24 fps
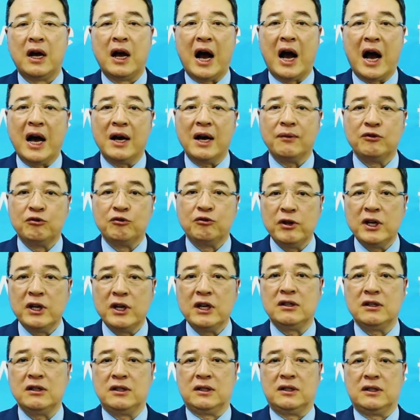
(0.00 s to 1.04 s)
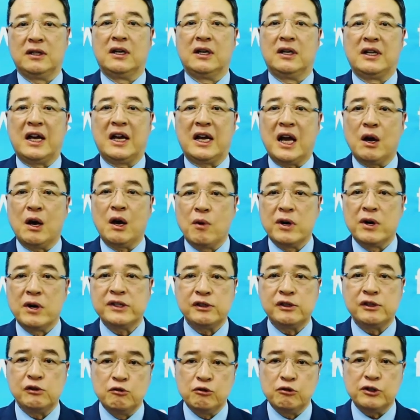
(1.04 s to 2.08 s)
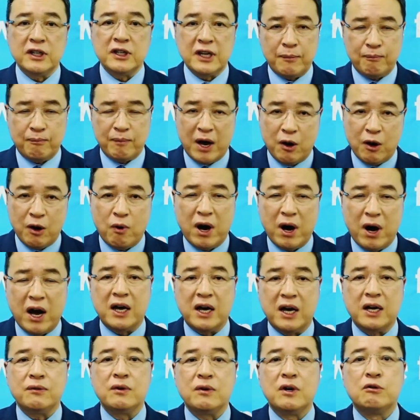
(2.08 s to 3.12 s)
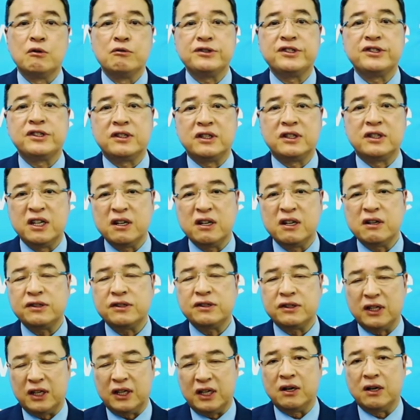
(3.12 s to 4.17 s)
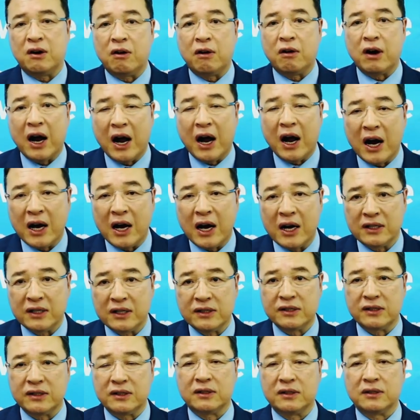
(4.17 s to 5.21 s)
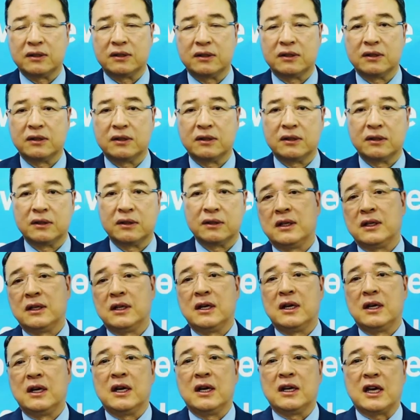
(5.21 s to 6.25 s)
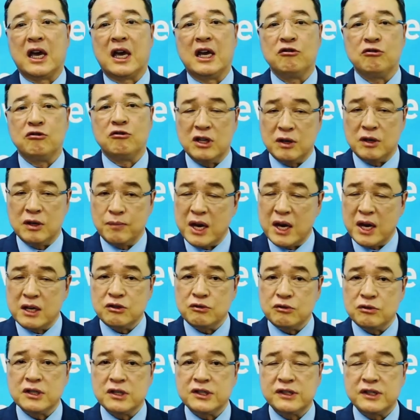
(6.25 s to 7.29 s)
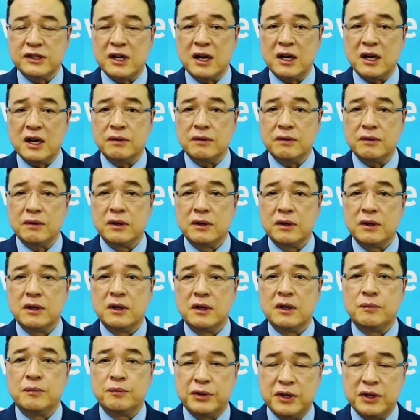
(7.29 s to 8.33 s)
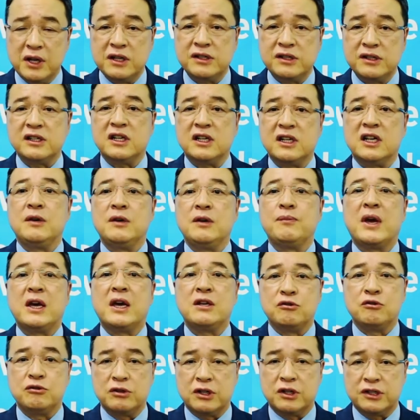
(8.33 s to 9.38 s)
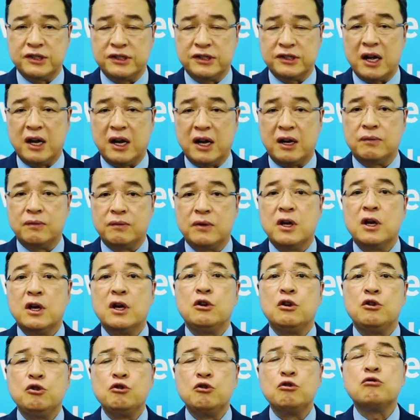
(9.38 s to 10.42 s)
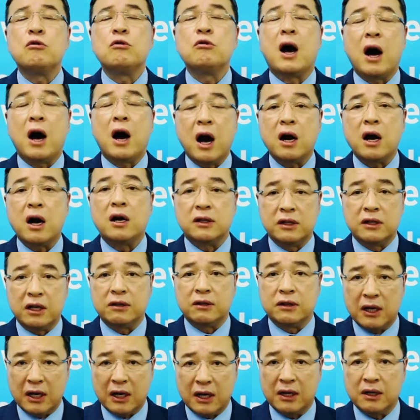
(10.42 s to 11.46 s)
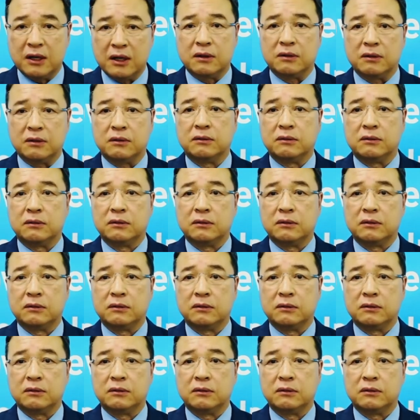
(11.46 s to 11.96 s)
I'm thrilled that I was looking at my wife whose tears in her eyes. Can you imagine yourself? Please imagine yourself. You are there now.